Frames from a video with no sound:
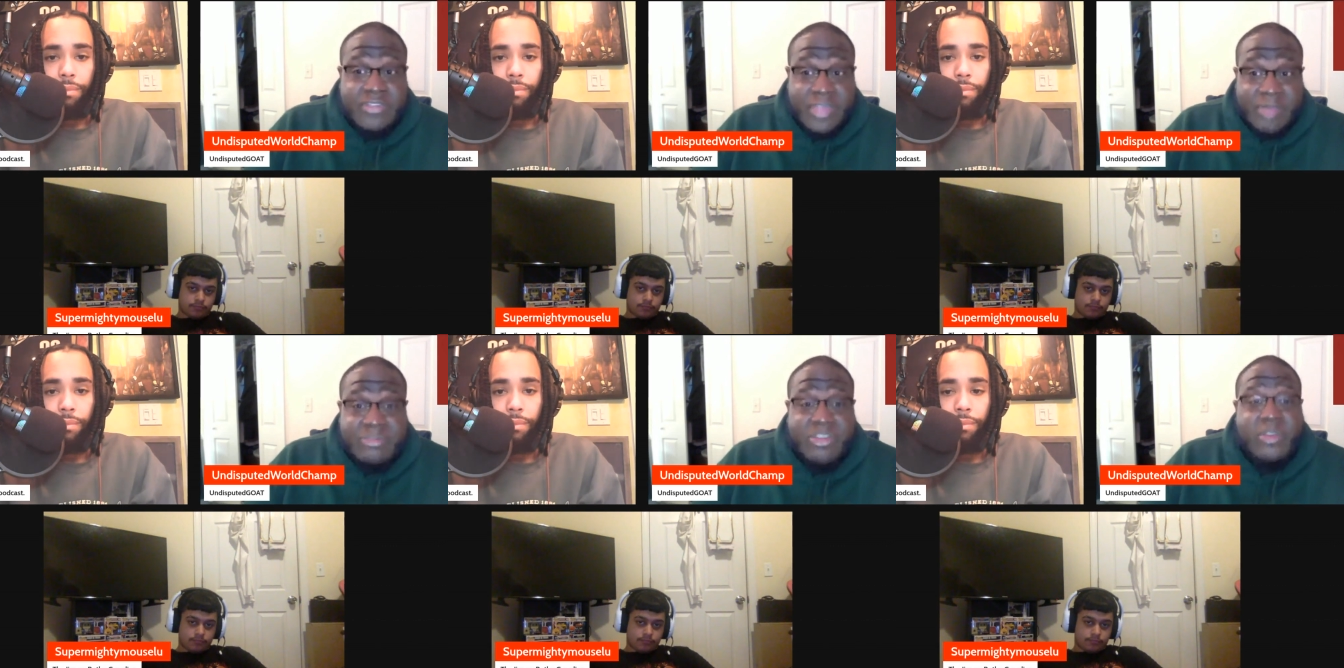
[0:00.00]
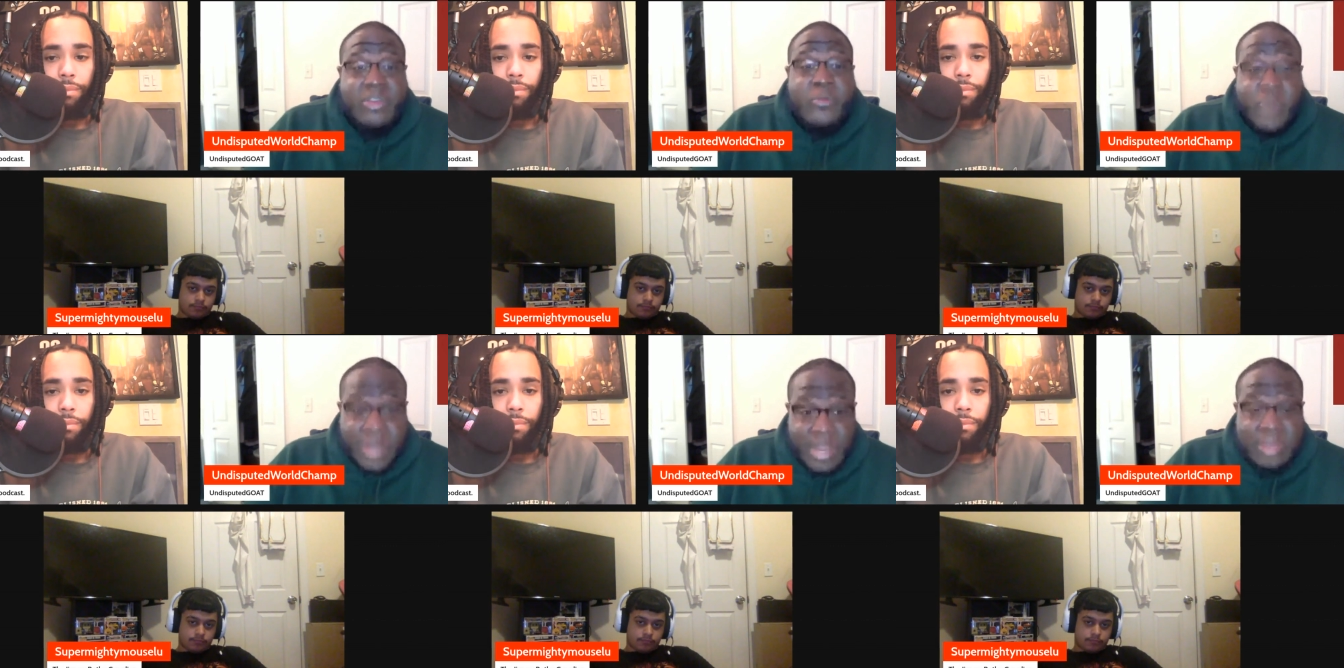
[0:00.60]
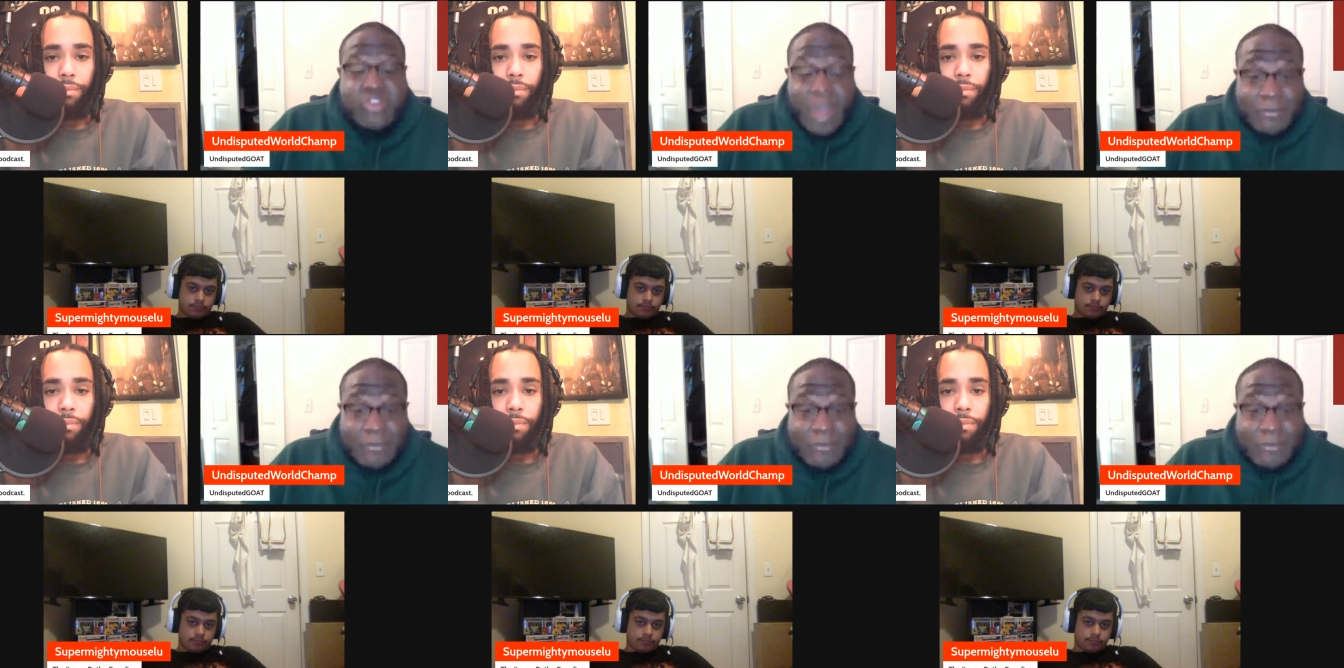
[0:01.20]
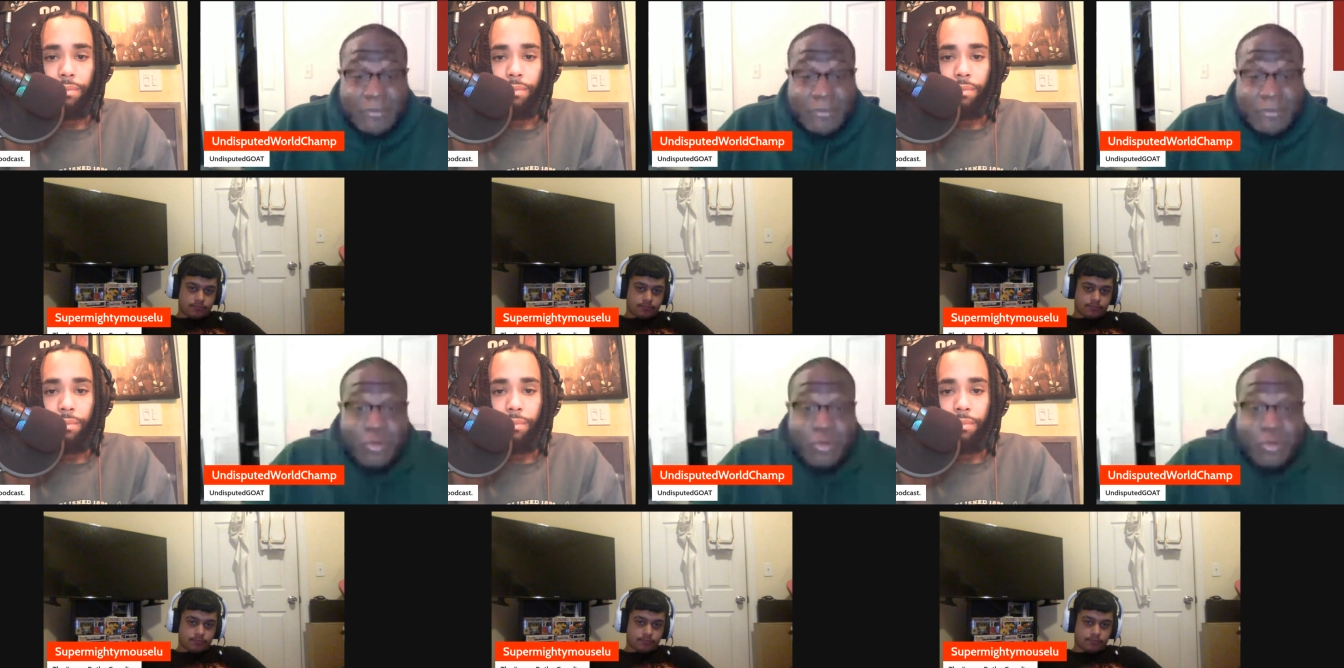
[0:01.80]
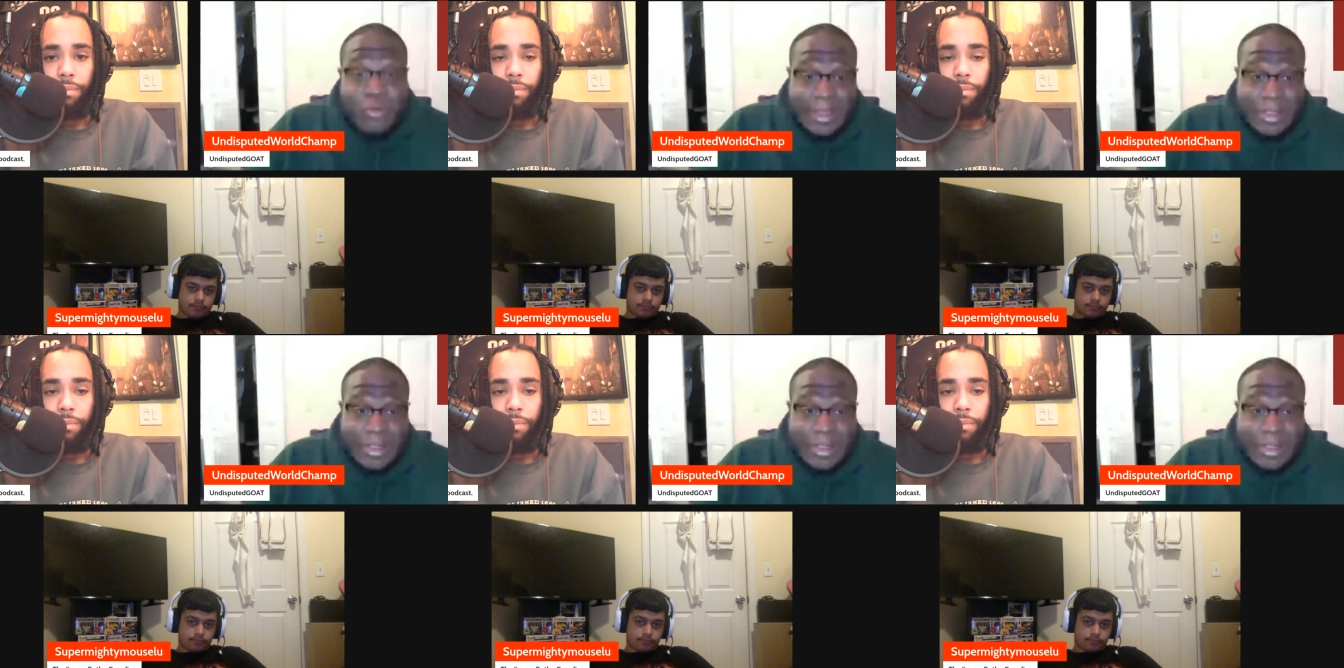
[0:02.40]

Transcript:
Speaker 1: if you get an interception, we need to try for a touchdown.